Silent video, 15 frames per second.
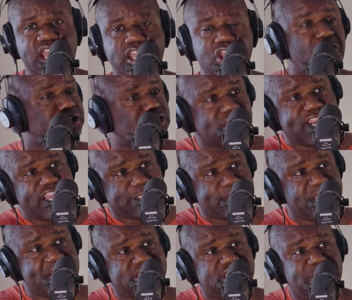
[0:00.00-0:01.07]
And you were trying to
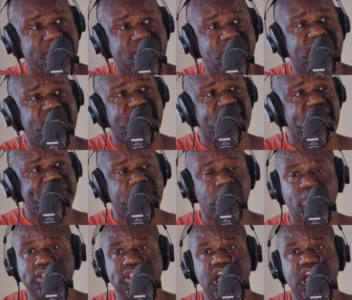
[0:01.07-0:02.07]
explain this to me, I think one